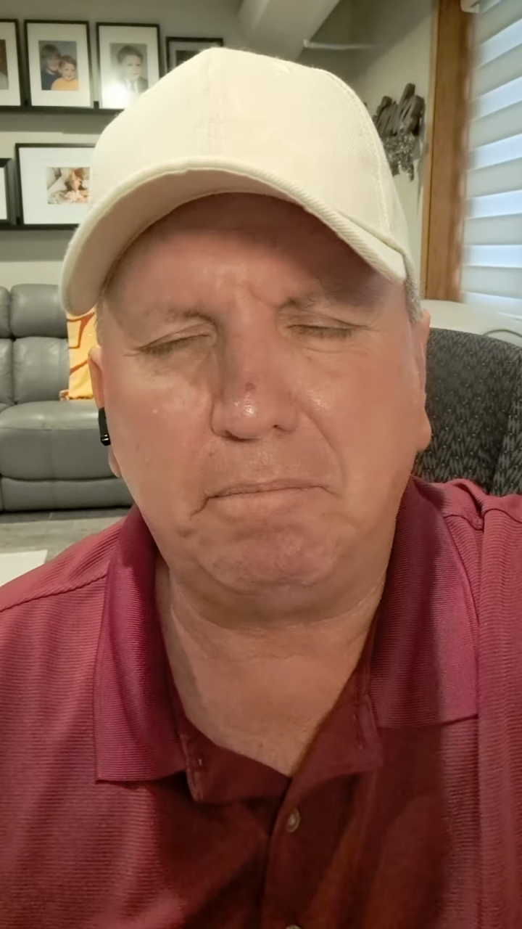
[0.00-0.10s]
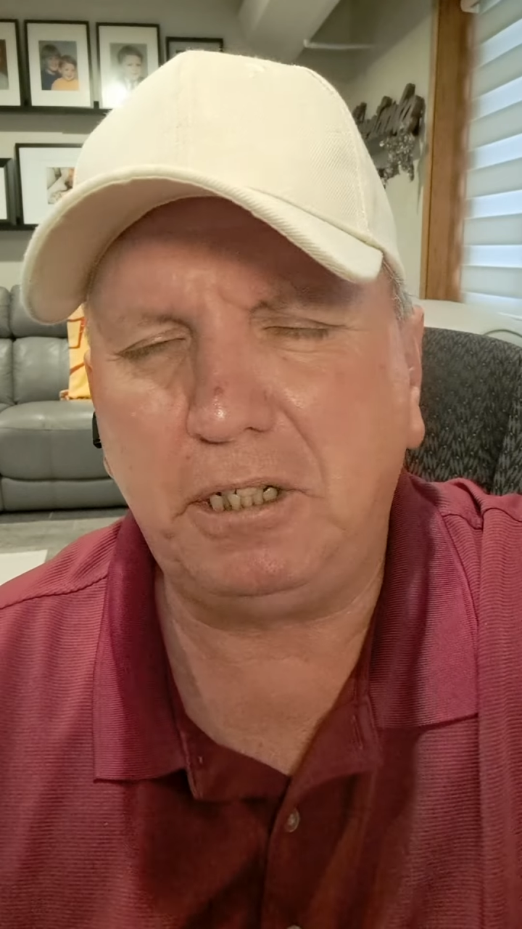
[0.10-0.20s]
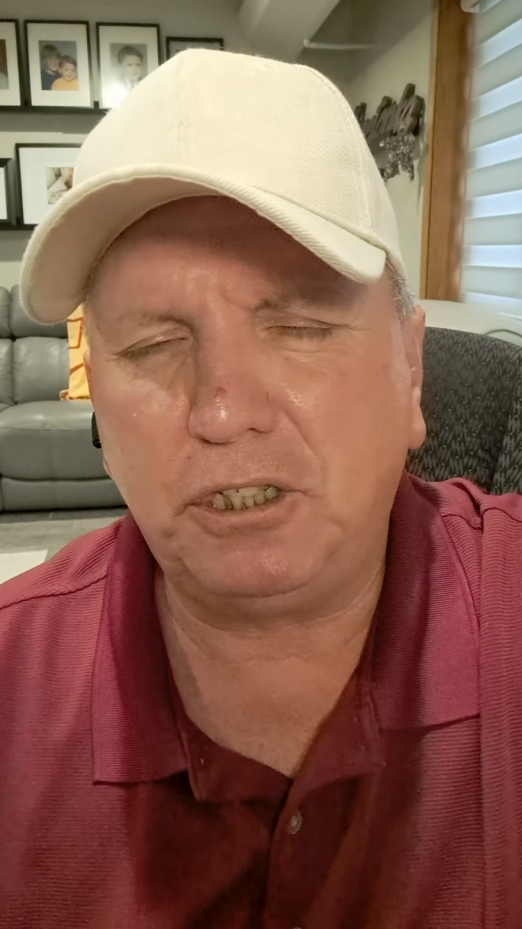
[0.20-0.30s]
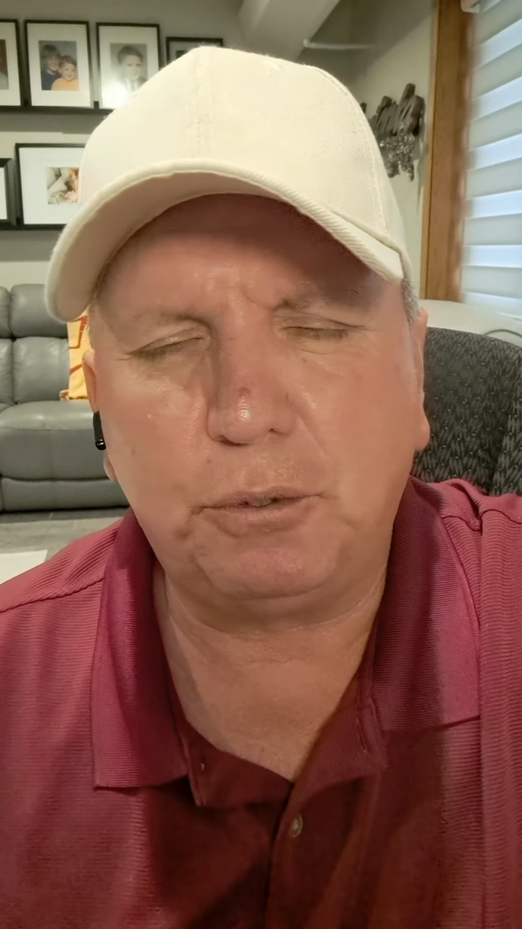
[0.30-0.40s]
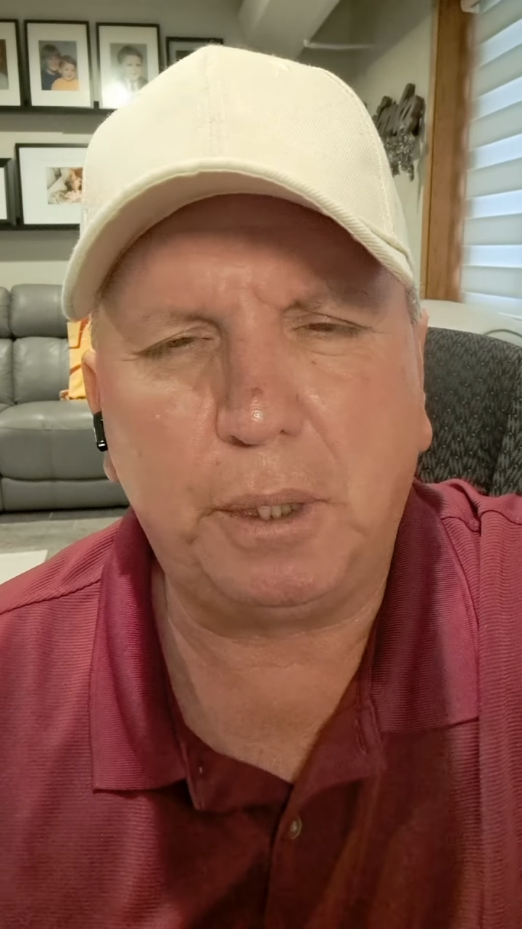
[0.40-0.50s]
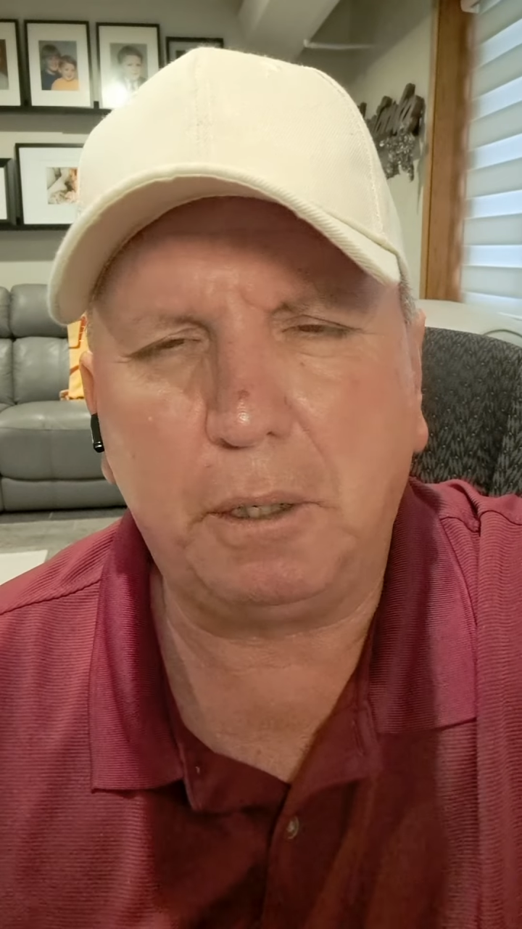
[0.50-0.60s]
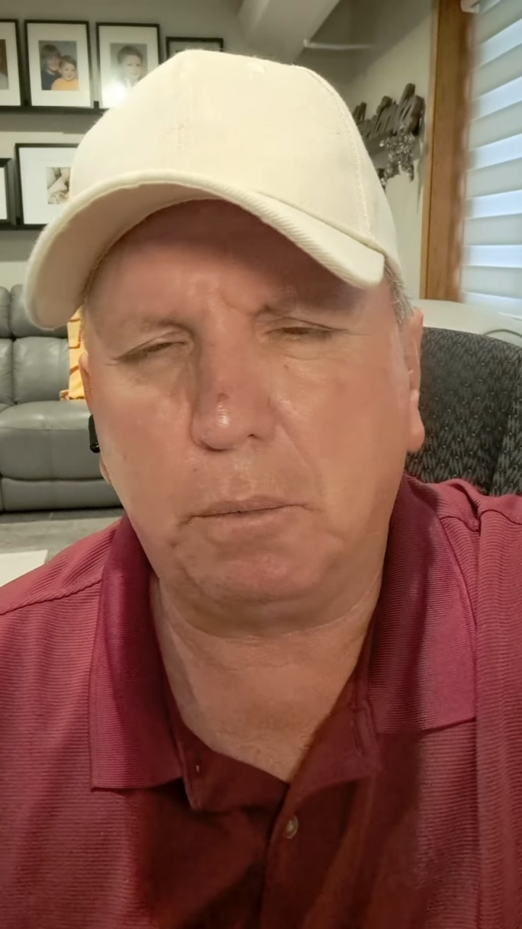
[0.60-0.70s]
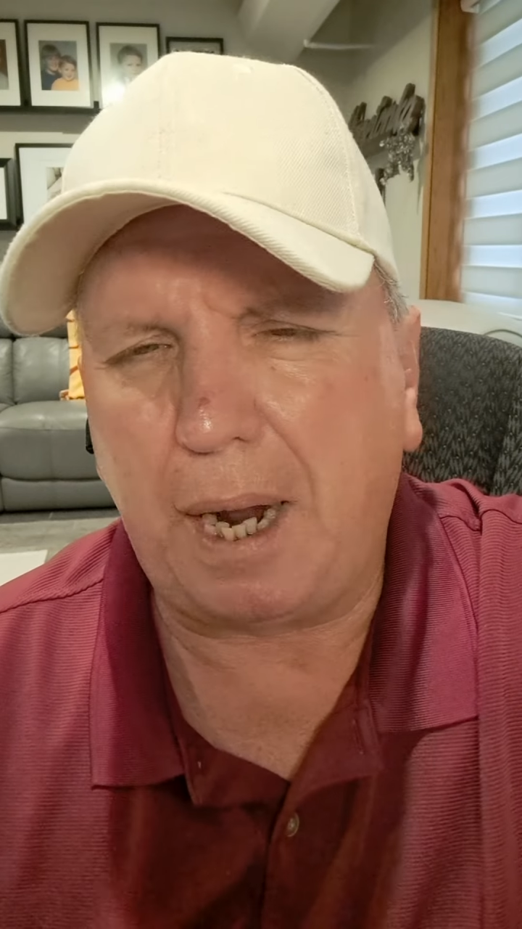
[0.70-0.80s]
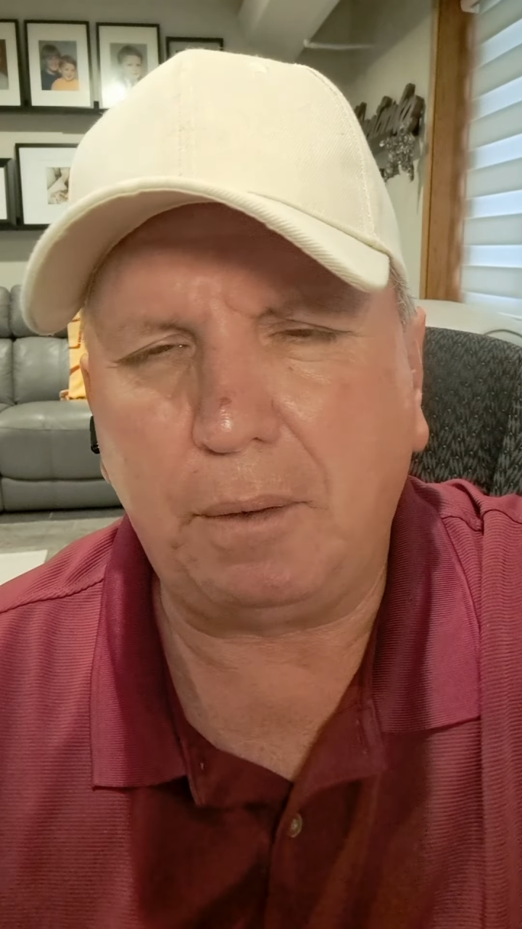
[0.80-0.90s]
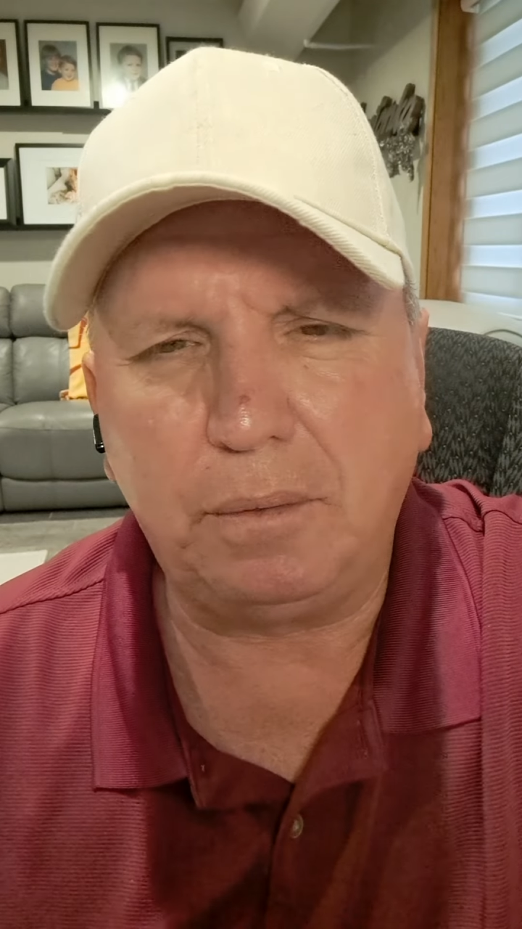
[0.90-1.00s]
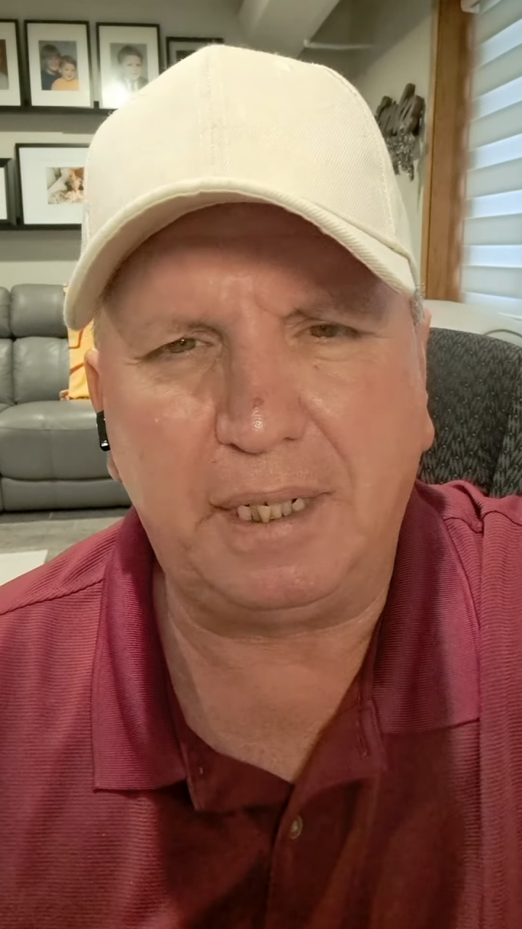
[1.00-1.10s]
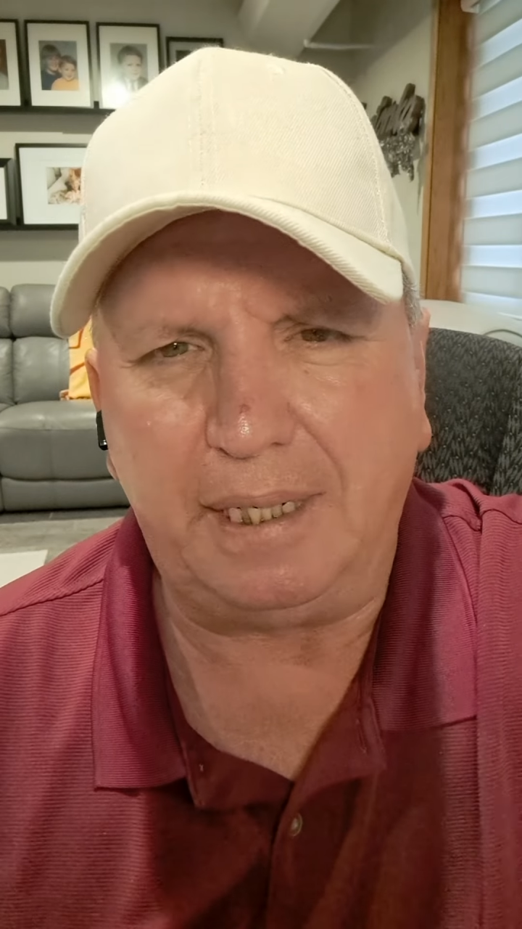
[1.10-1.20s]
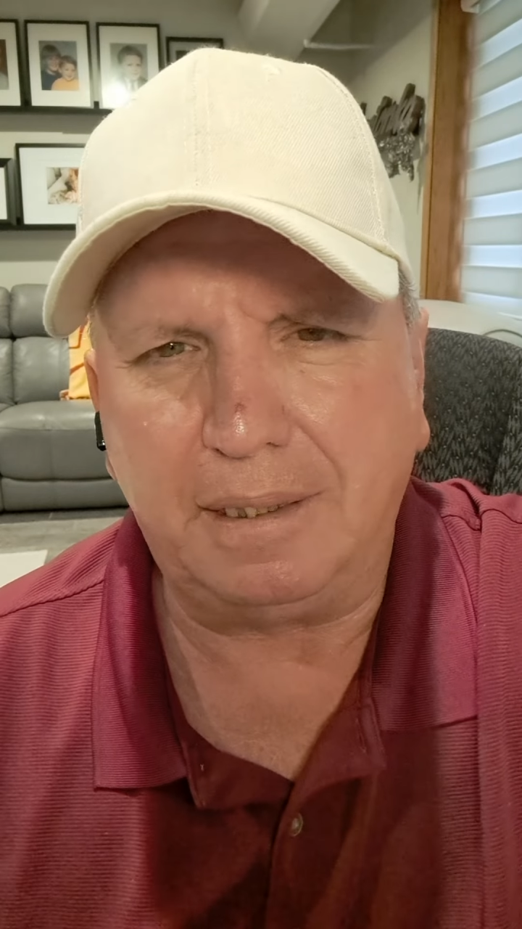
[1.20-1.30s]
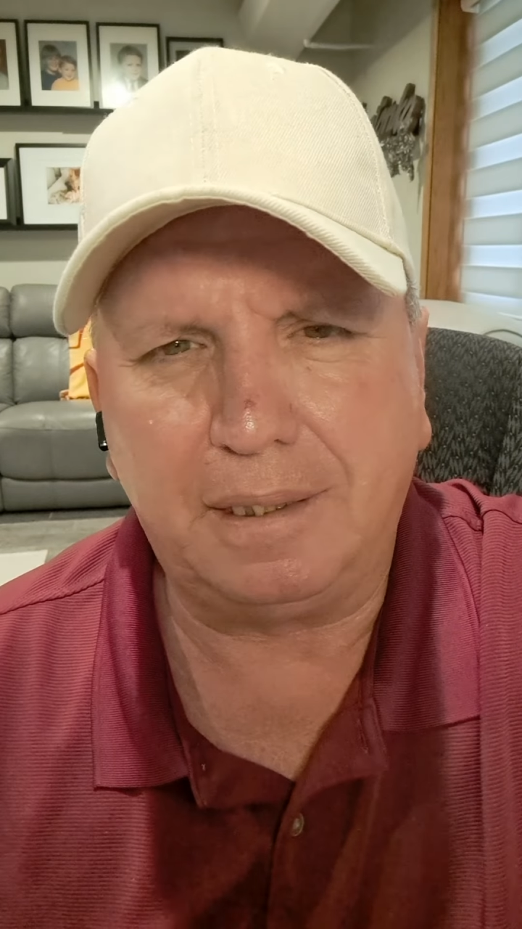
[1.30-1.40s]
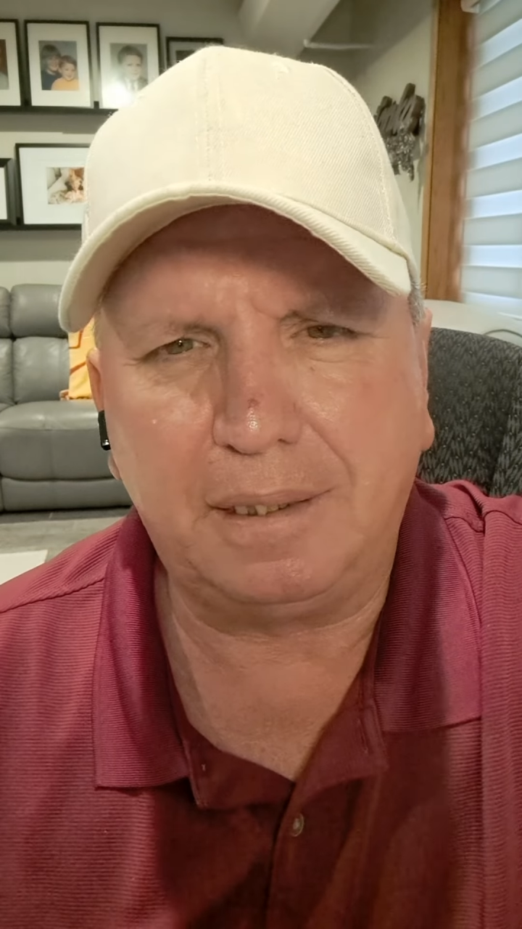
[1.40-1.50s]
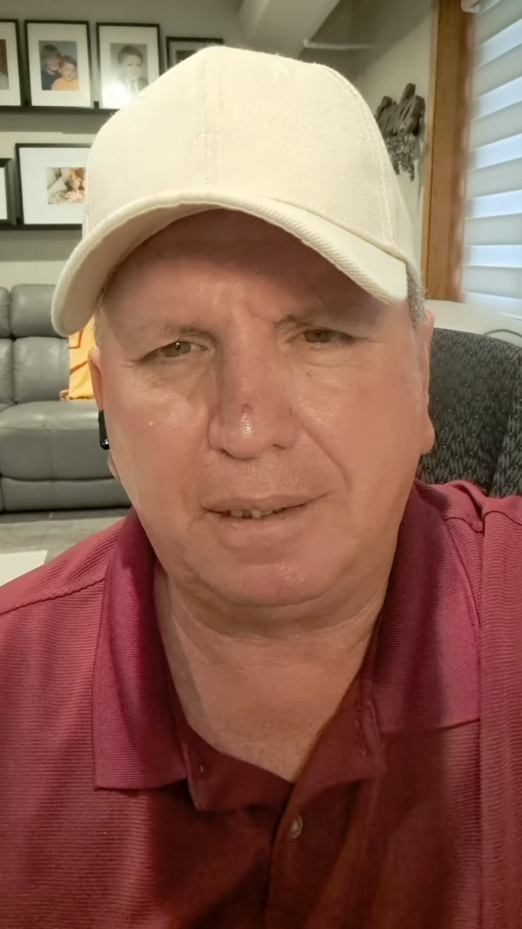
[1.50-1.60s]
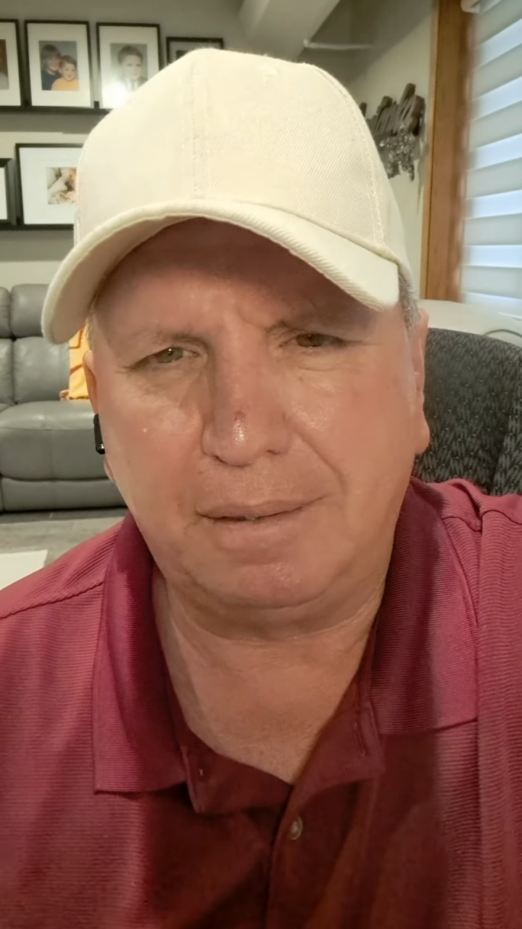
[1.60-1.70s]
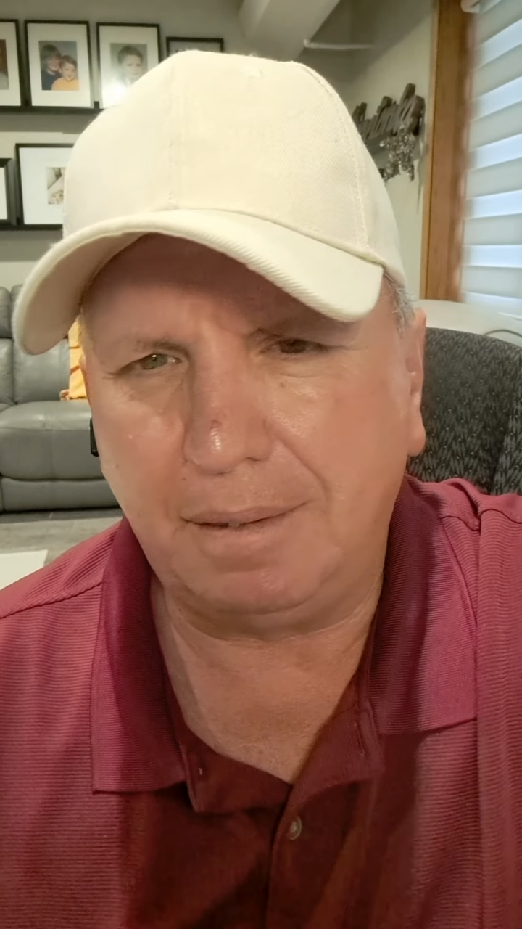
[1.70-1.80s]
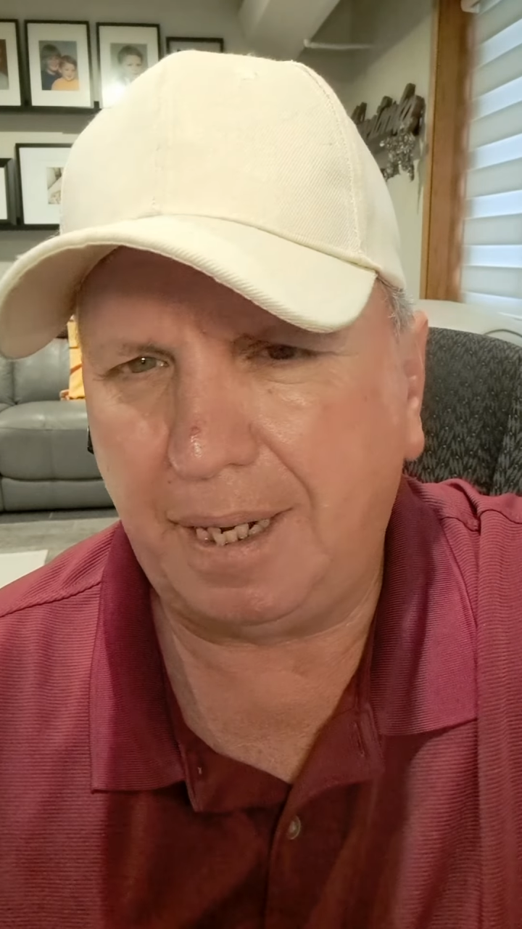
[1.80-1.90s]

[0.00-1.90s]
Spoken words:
mystery around this,